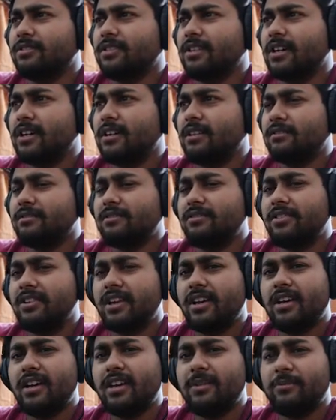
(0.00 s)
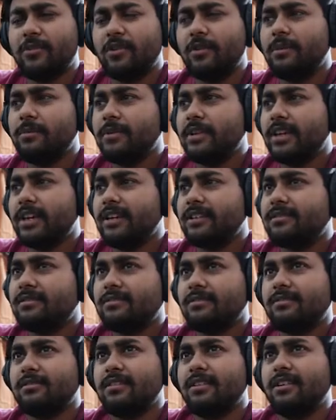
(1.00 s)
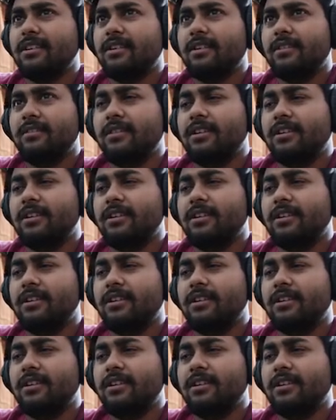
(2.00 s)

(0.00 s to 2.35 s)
Come, yeah, three. I break your back against a